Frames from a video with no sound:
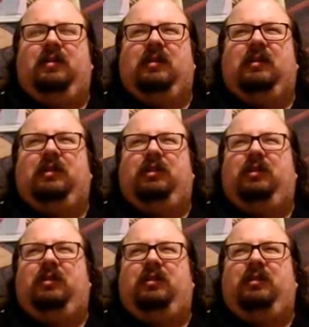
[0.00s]
it's
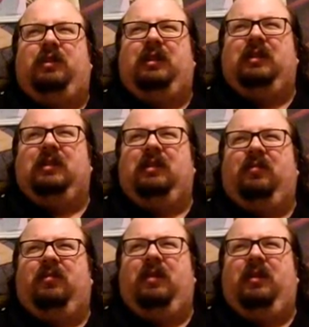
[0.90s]
Genius
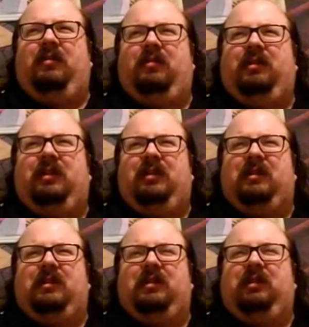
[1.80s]
Sonority or
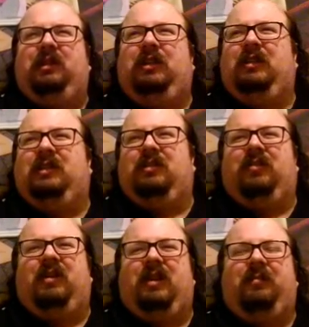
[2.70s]
Genesis? Genius
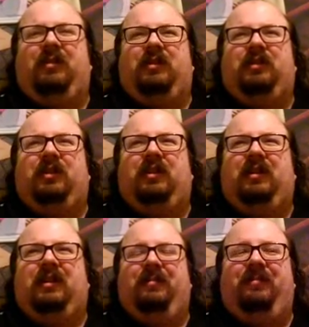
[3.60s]
Sonority, I'm pretty
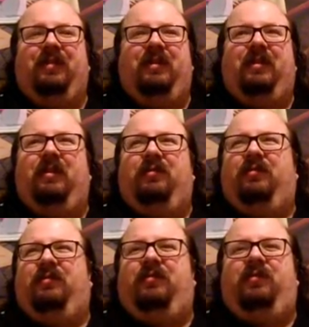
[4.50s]
sure.
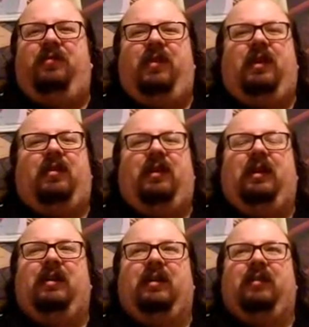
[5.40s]
Very
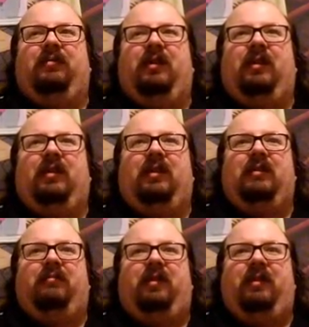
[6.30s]
good, very
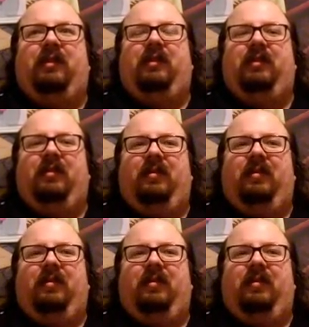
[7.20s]
good, very